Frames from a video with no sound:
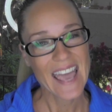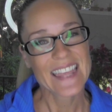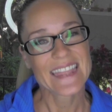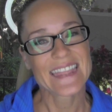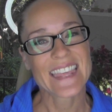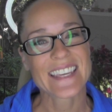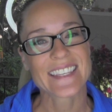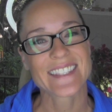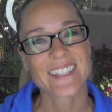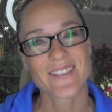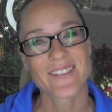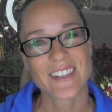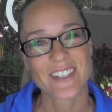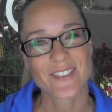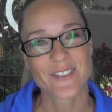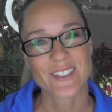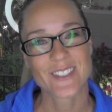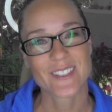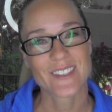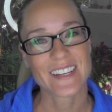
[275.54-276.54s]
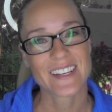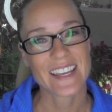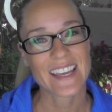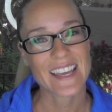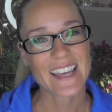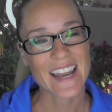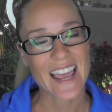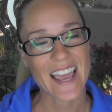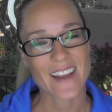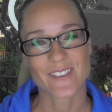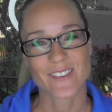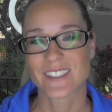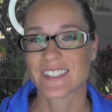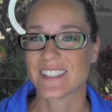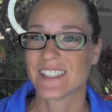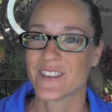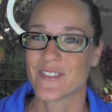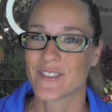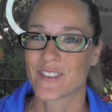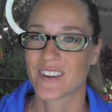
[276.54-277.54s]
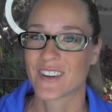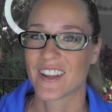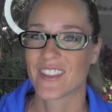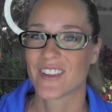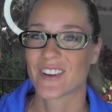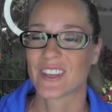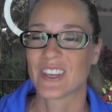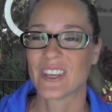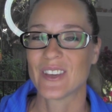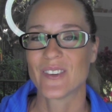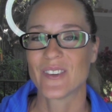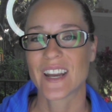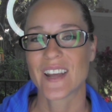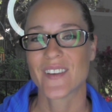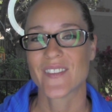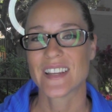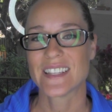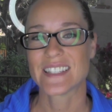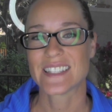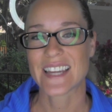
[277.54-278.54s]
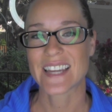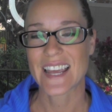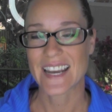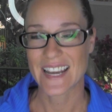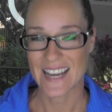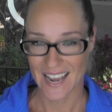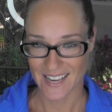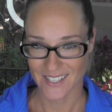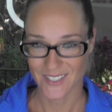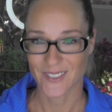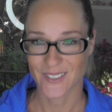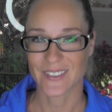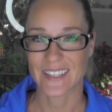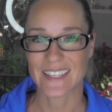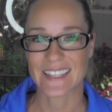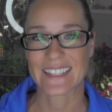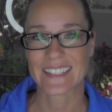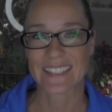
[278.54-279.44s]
Thanks so much for tuning in, and we'll see you for another Q&A Wednesday next week.